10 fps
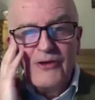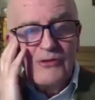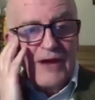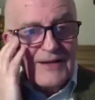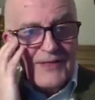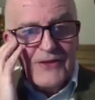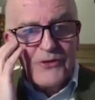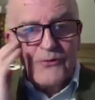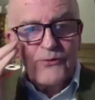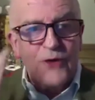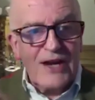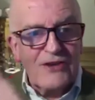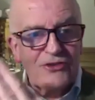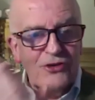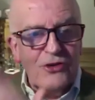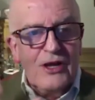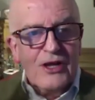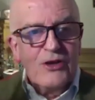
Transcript: do like that sort of fractal,